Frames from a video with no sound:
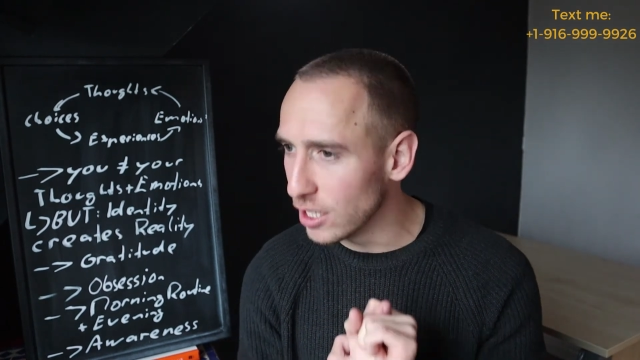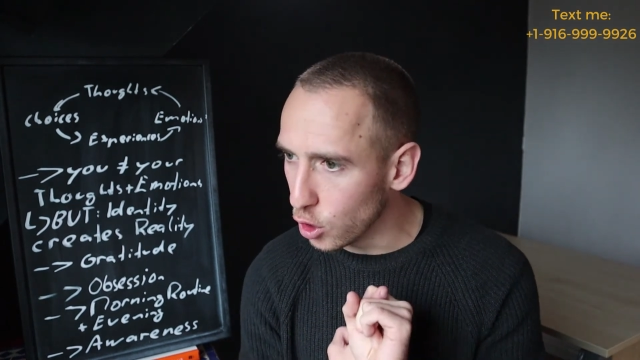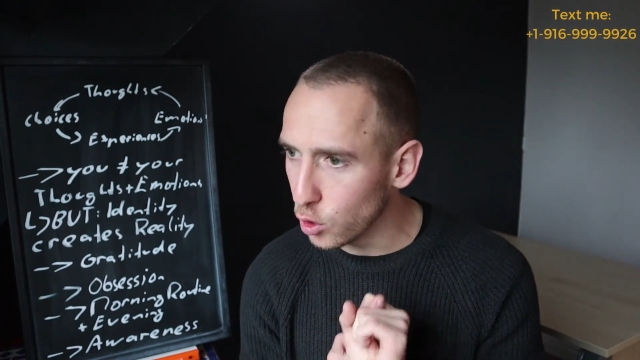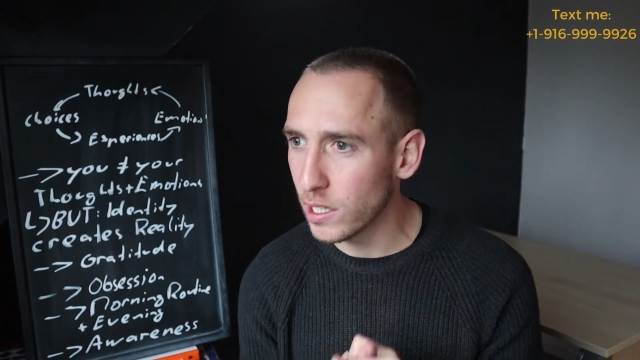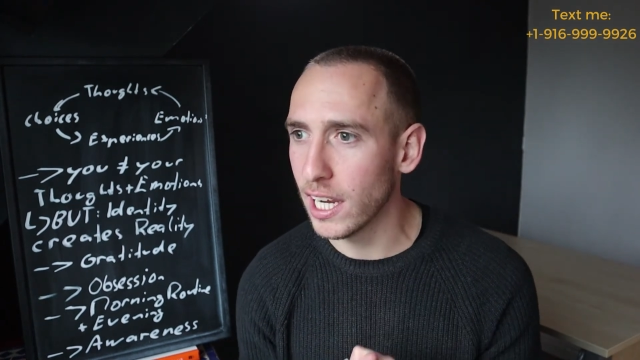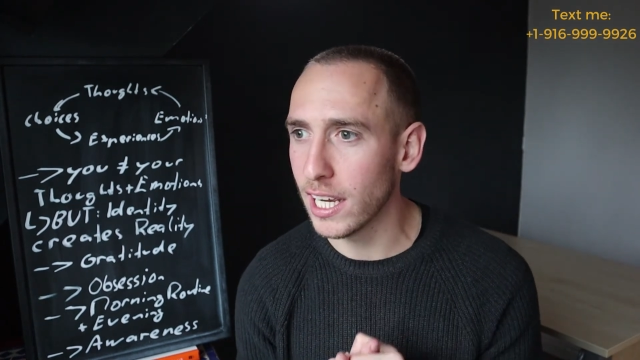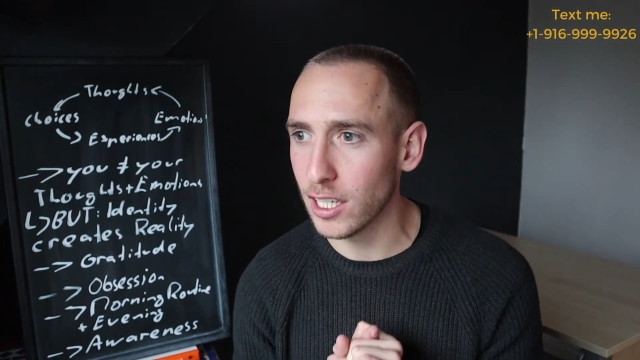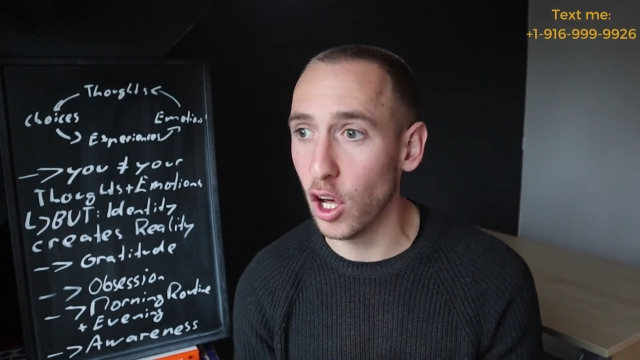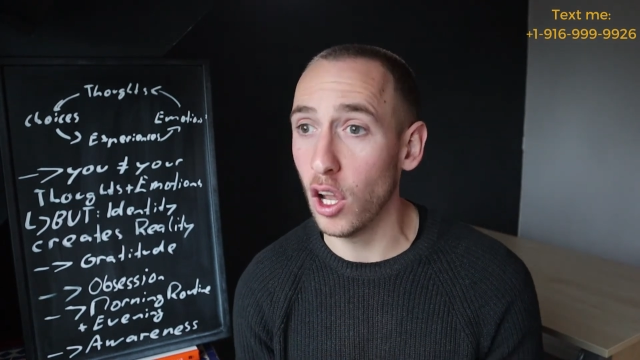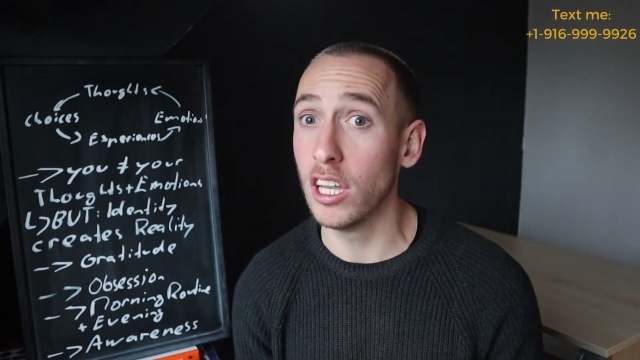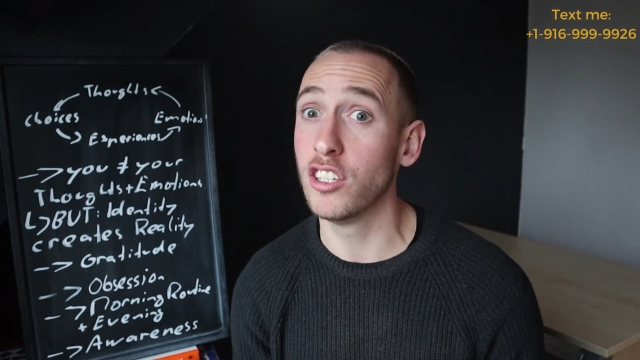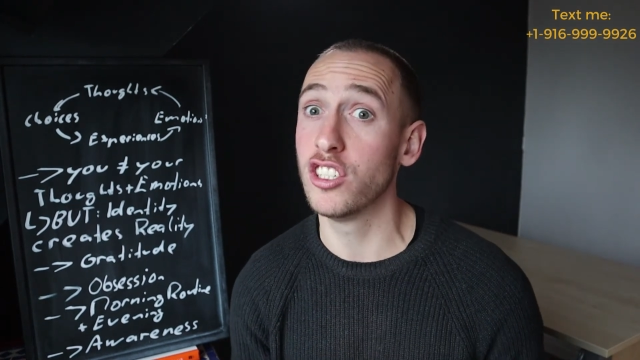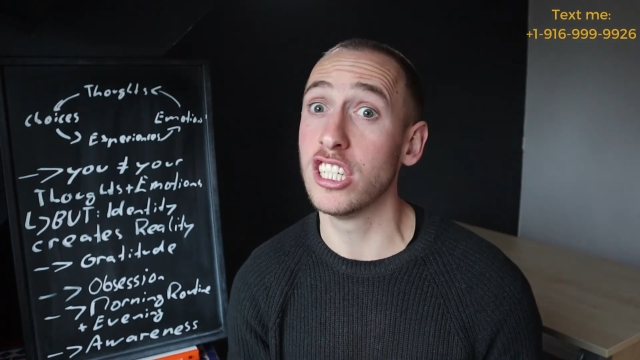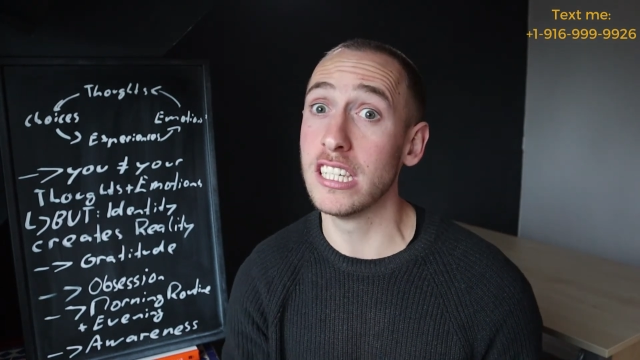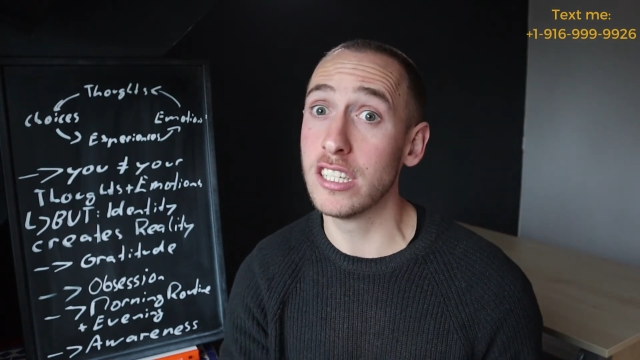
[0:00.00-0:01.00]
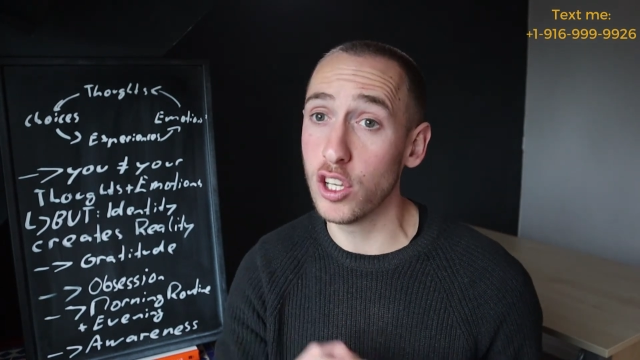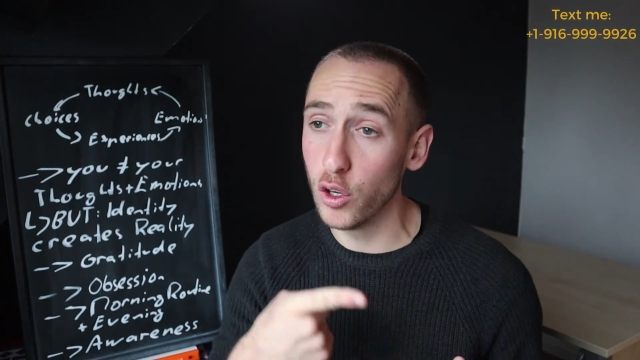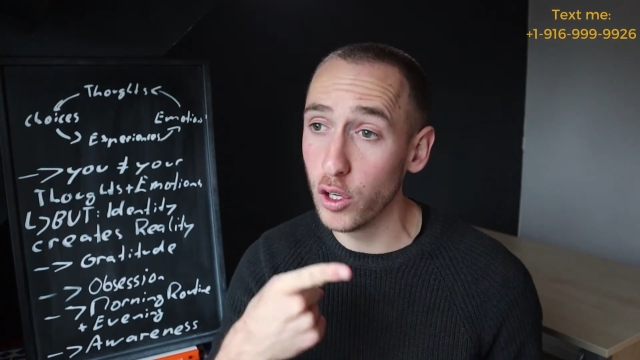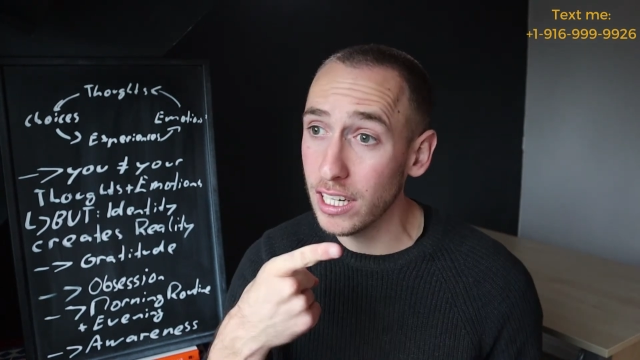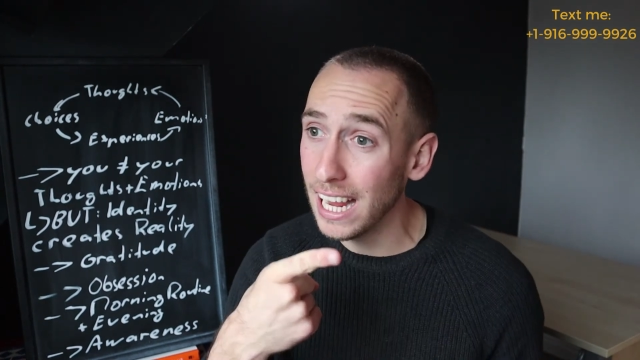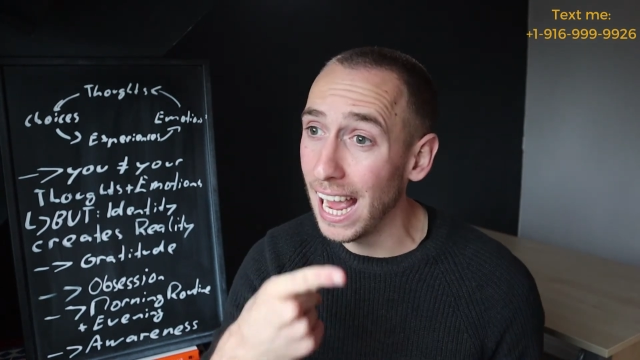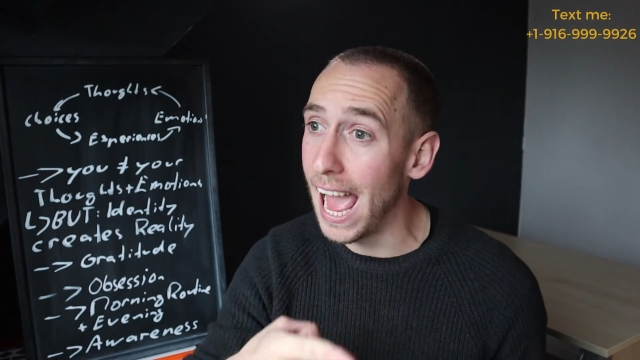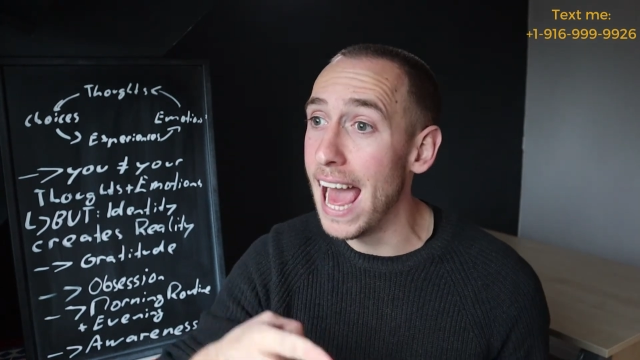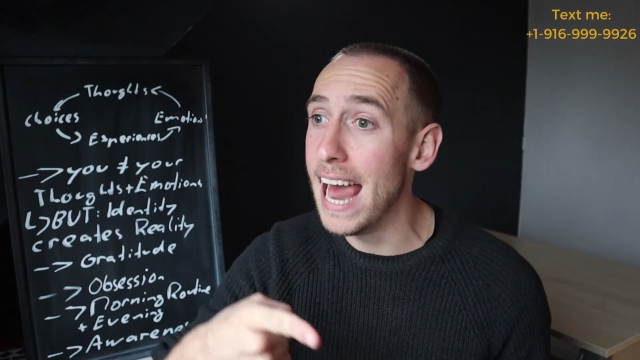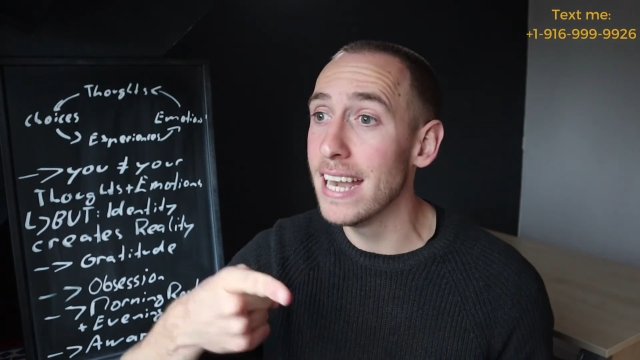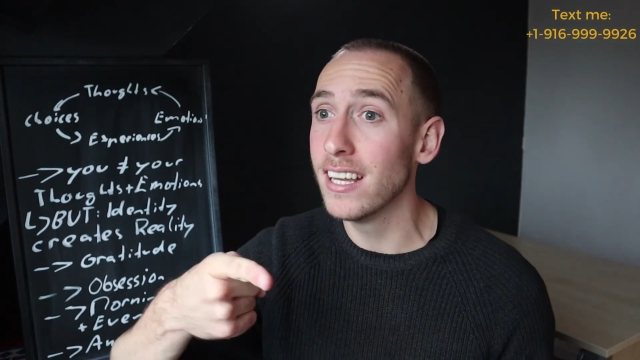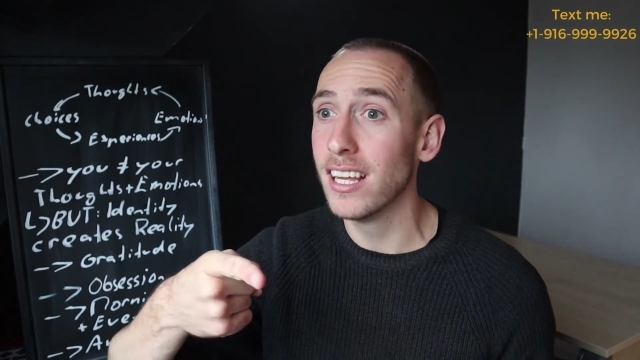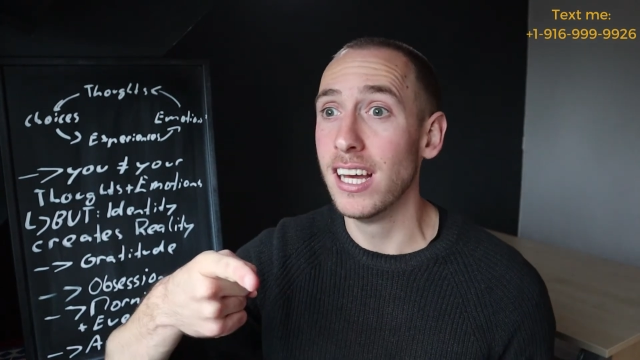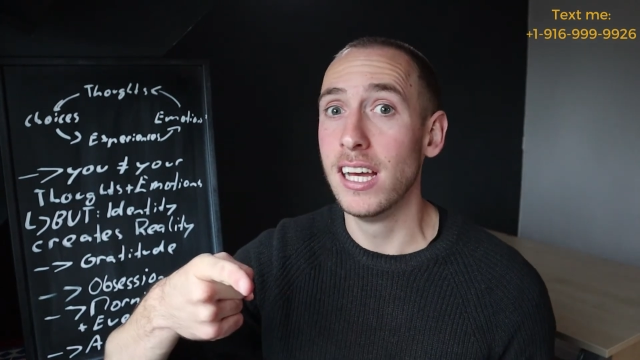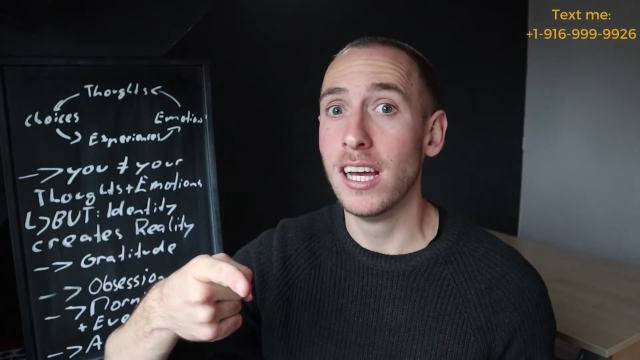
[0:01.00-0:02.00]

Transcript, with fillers: no technology, so you can